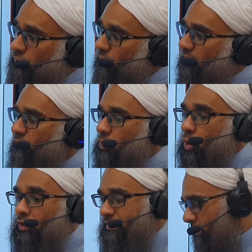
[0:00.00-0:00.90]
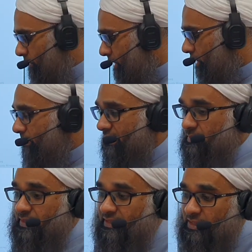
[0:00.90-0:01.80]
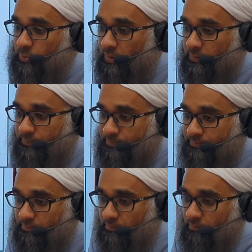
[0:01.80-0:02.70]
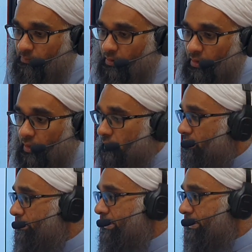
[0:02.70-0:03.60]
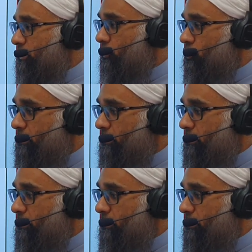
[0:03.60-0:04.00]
So therefore, the context will determine that the meaning is what? The meaning is going